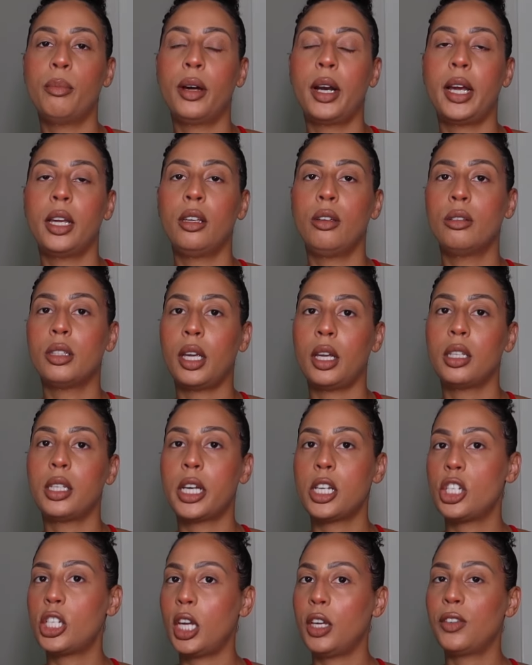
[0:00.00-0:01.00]
but I use
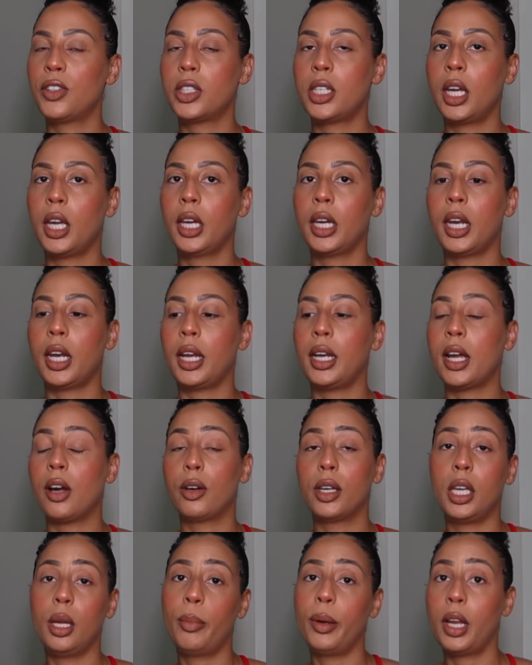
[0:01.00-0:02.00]
anti-chafe stick and I now
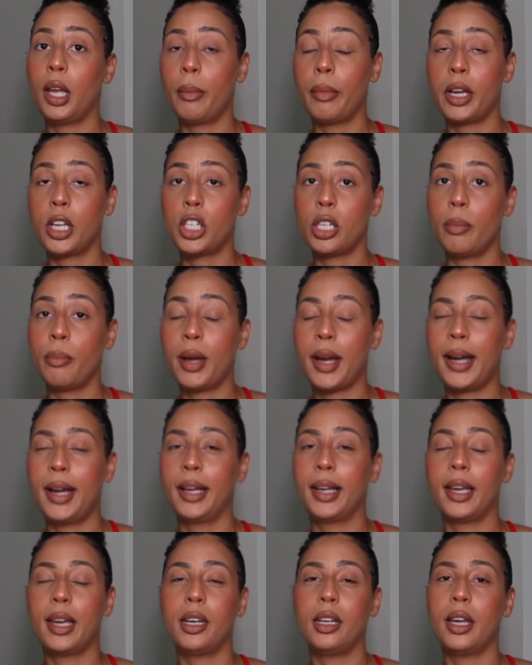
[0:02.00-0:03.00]
keep it in my gym
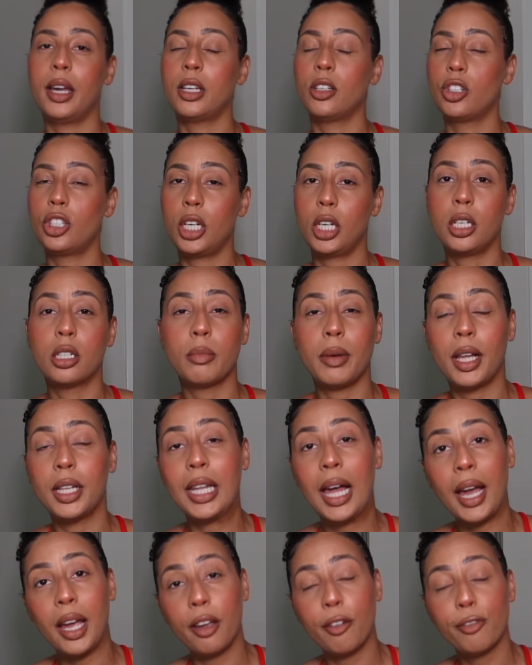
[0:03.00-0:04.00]
bag and it has changed my
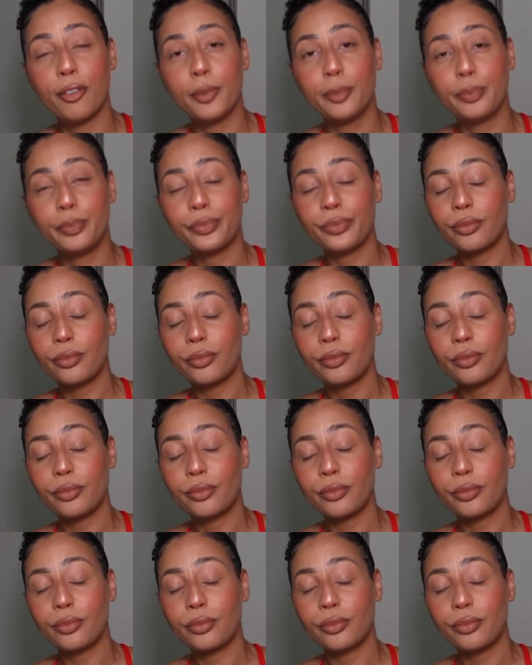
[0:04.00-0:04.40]
life.